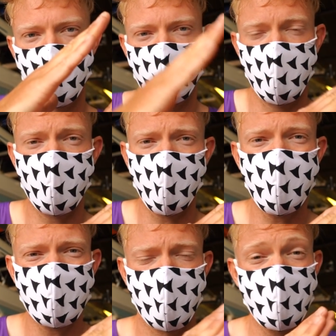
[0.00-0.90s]
foot
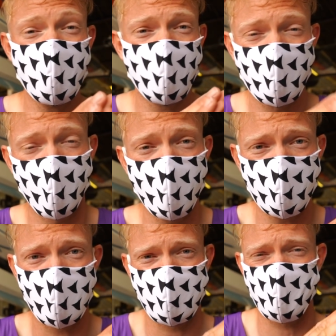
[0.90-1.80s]
plate, but even if I
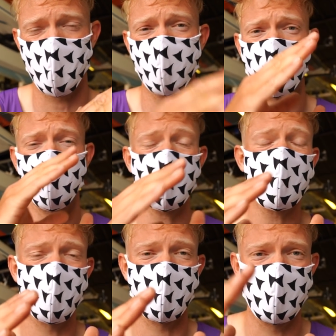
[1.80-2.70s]
don't land soft, the
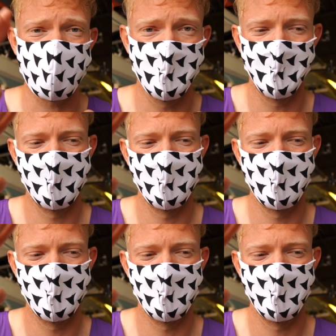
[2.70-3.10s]
biggest thing is